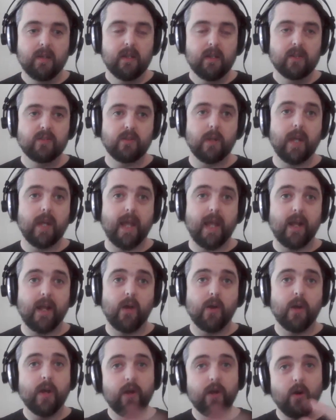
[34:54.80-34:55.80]
So
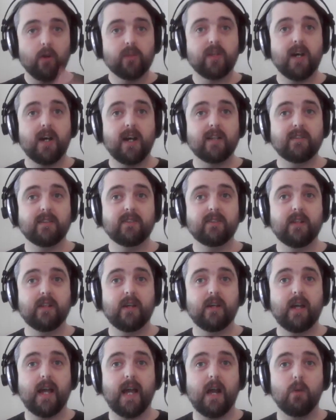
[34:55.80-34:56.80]
it all ties
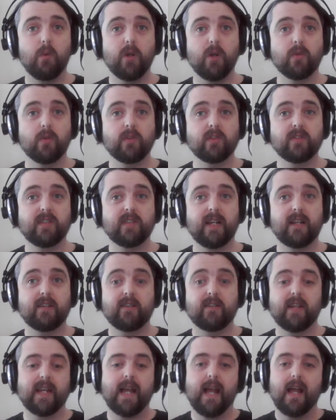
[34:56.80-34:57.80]
into how we
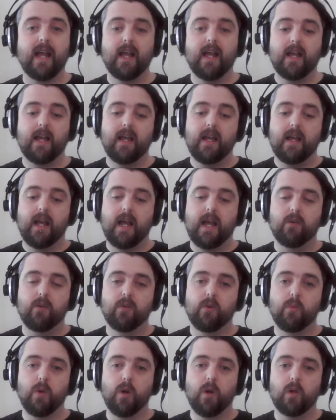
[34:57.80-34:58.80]
understand like how
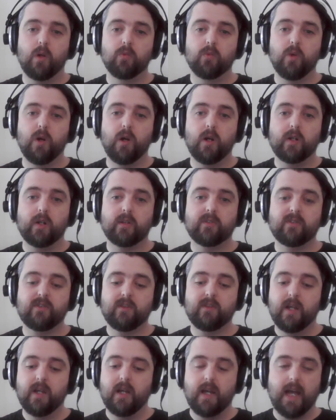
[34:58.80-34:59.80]
the world
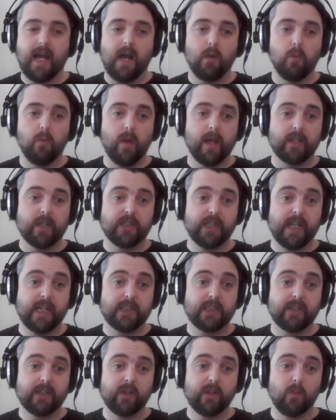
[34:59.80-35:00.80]
works, how we're
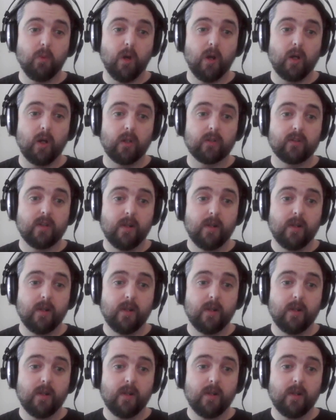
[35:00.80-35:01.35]
changing the world,